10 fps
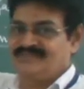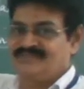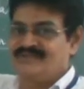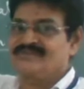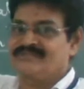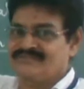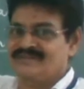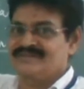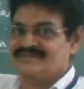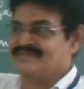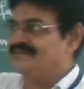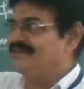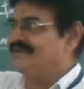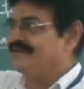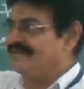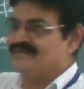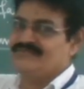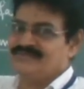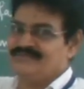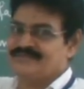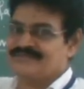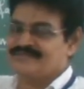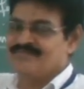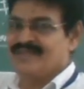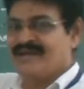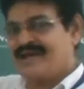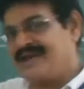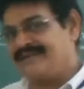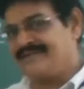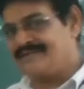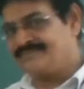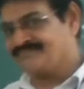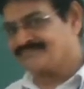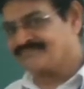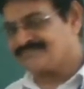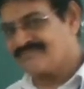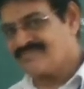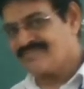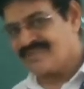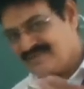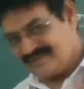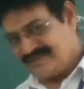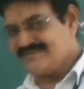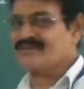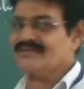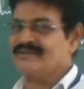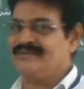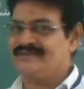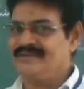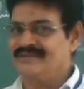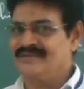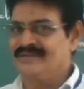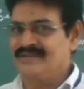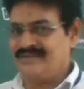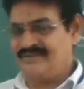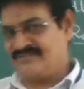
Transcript: Danube rivers, and in southern, if